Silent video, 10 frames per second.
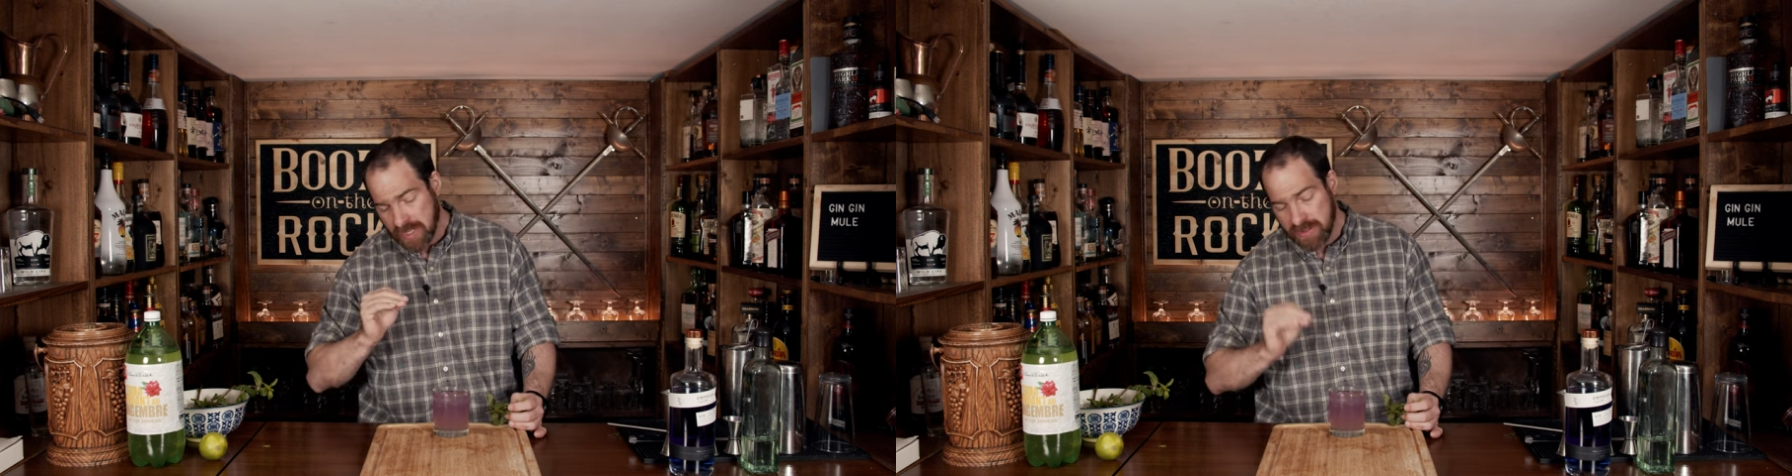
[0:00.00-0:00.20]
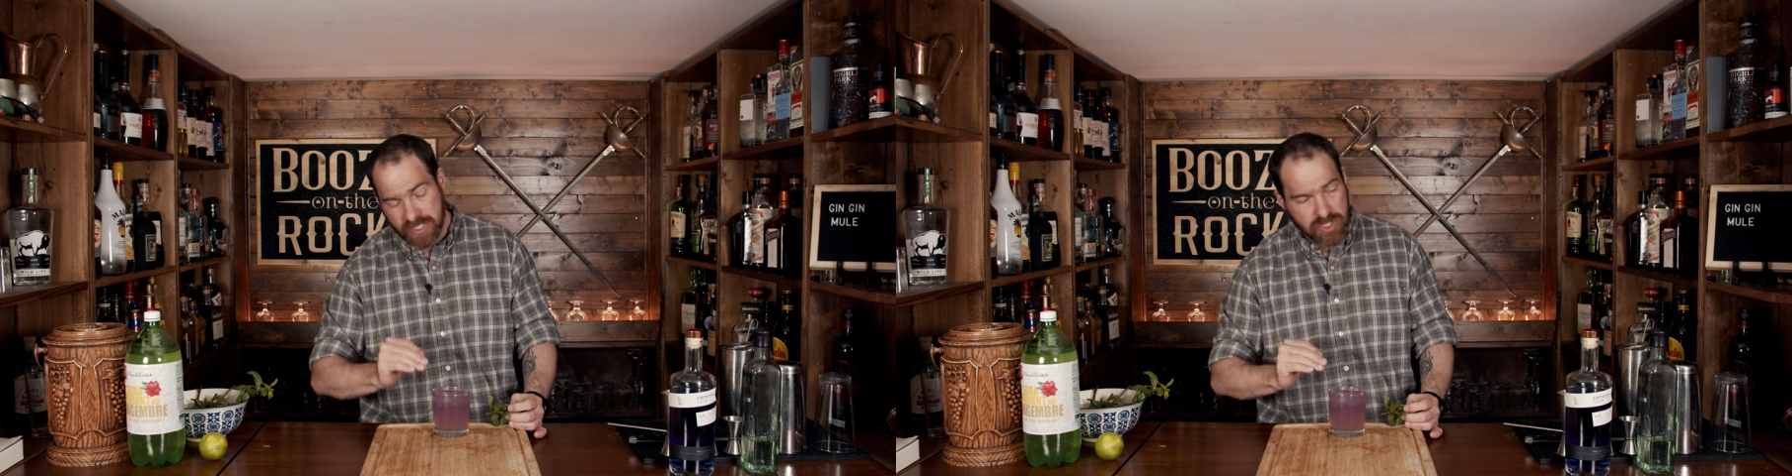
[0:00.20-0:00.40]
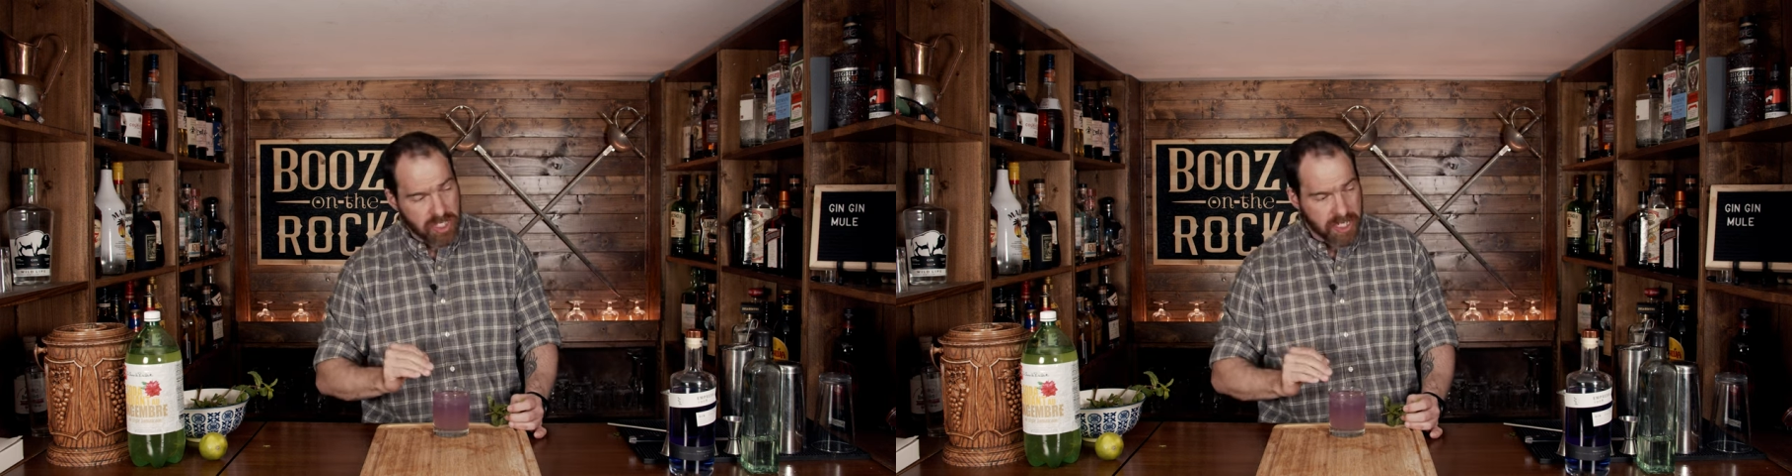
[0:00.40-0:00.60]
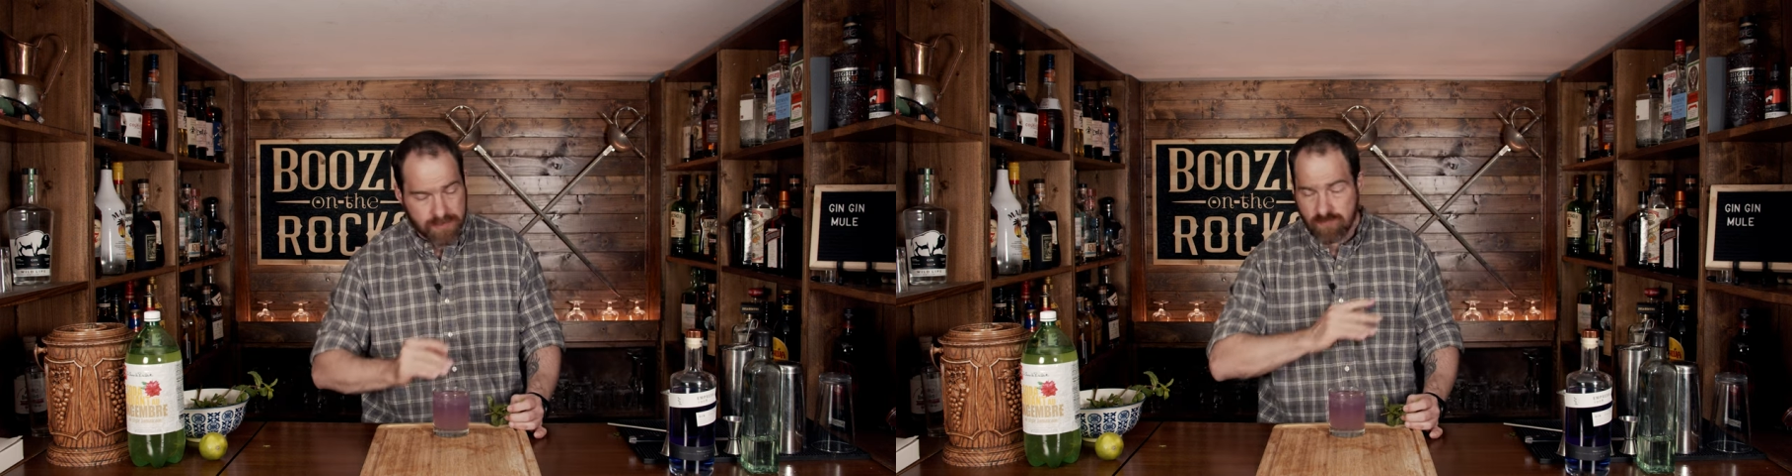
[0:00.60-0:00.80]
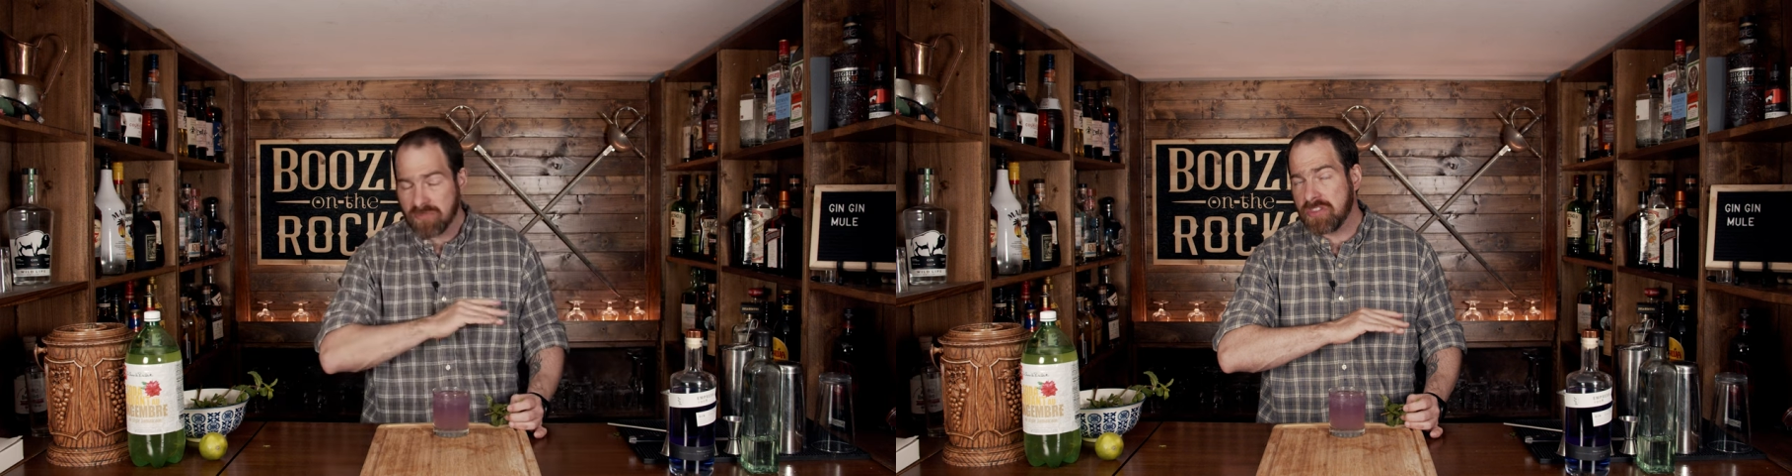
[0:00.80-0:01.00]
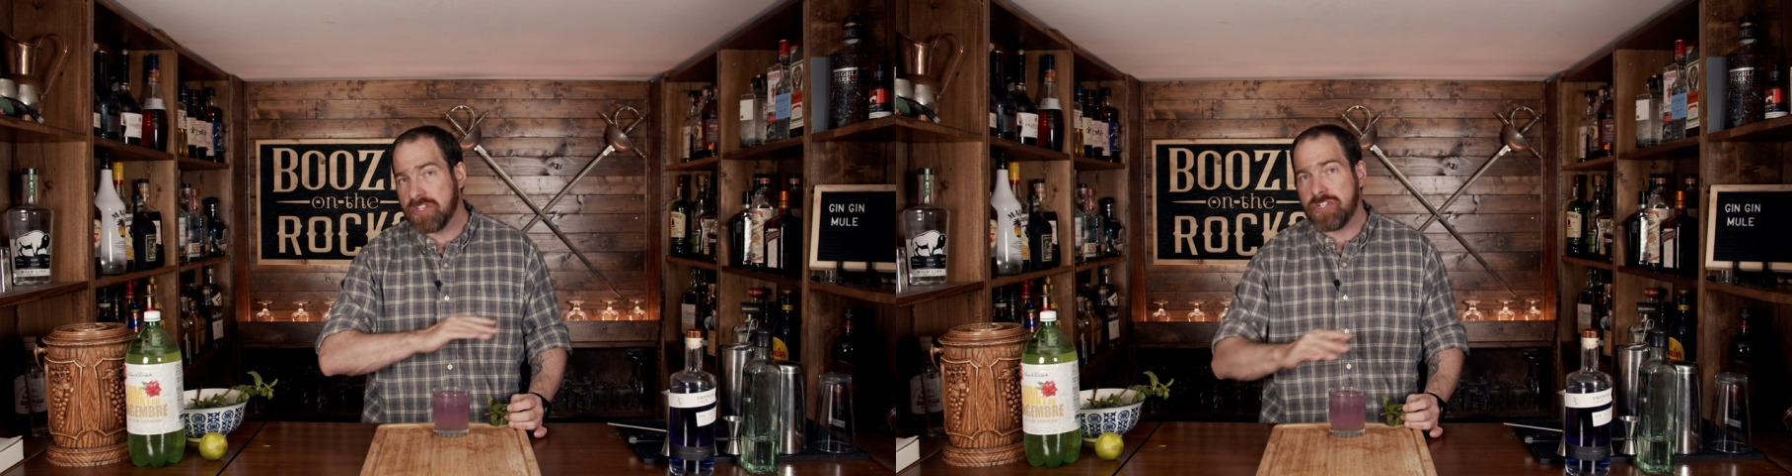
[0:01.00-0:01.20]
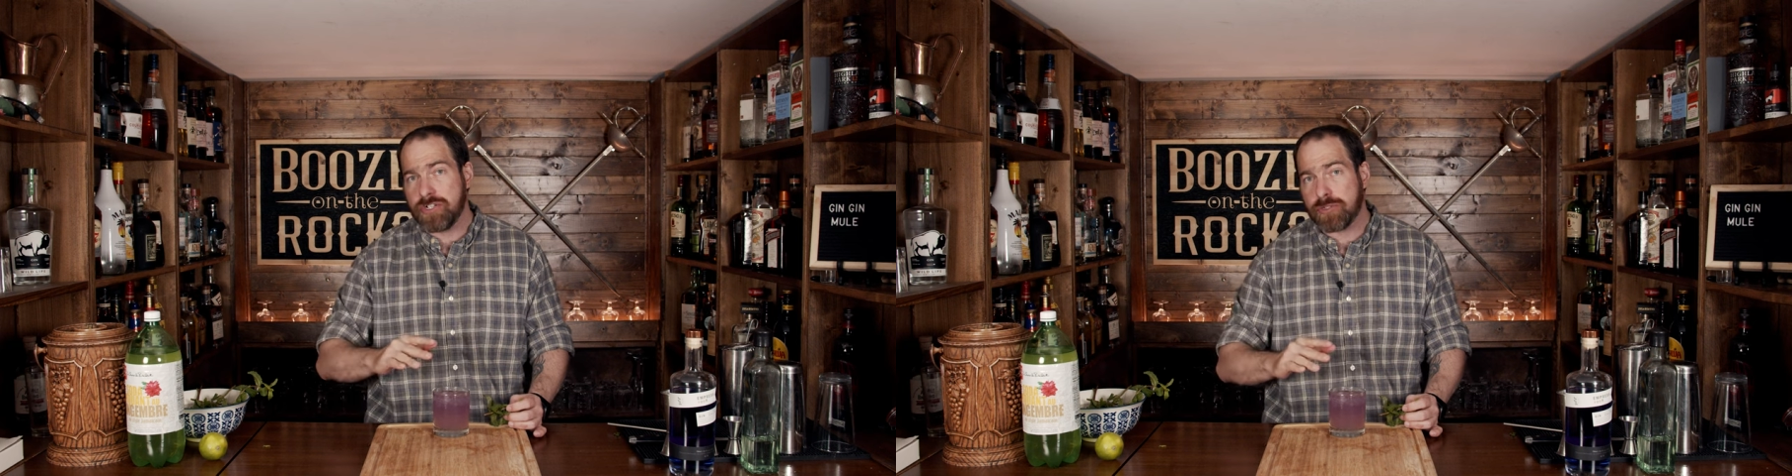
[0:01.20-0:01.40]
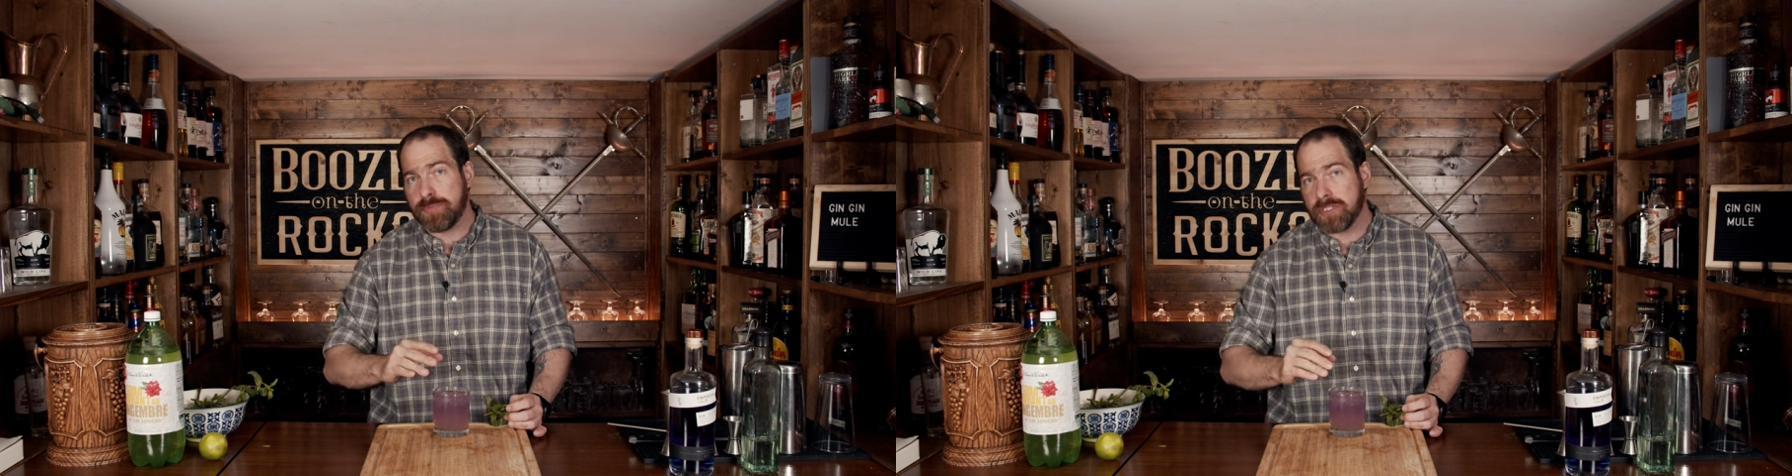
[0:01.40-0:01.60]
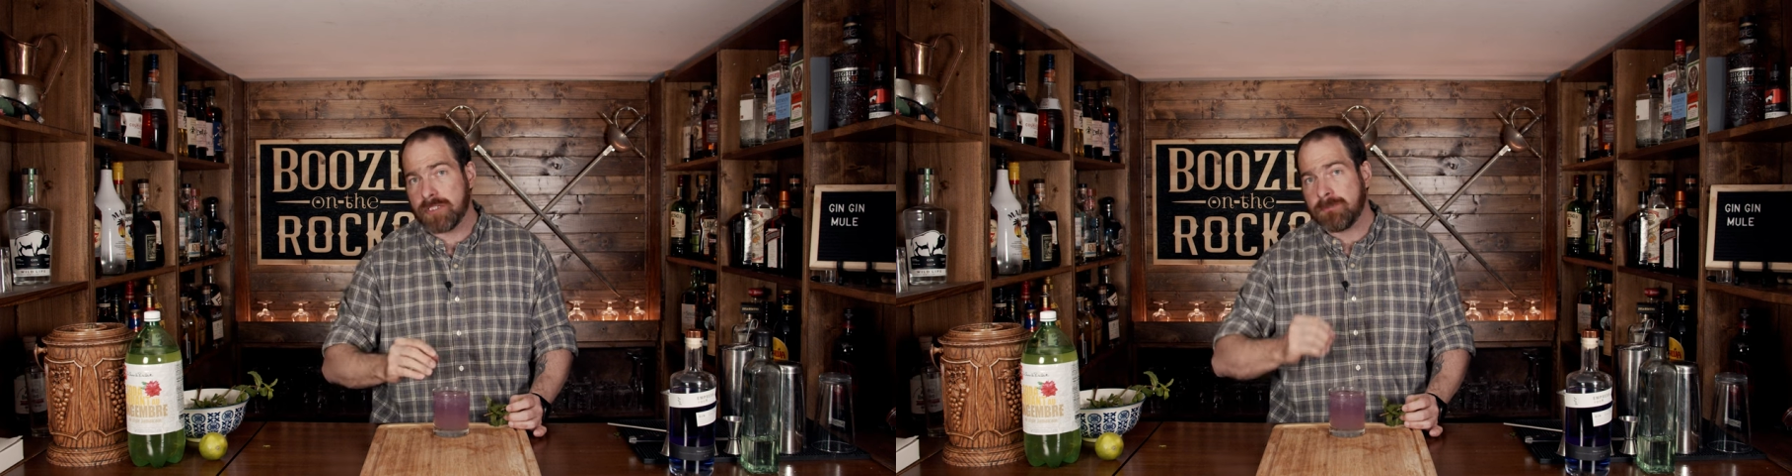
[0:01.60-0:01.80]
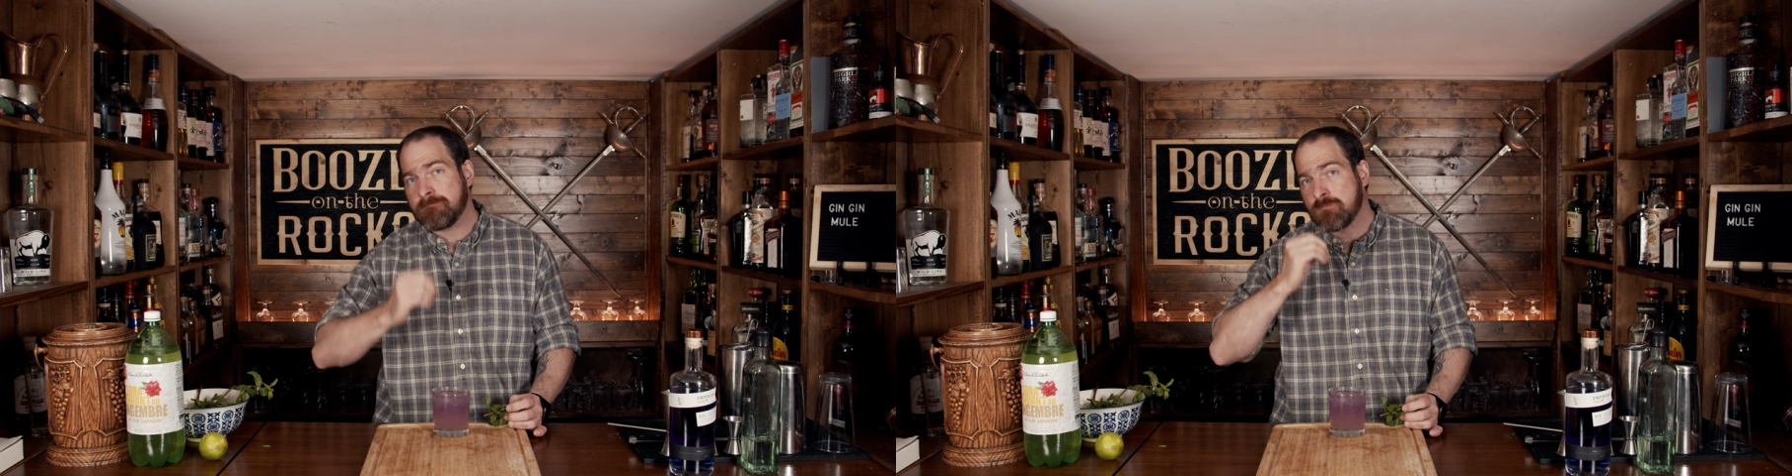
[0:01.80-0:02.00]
The gin, the ginger beer,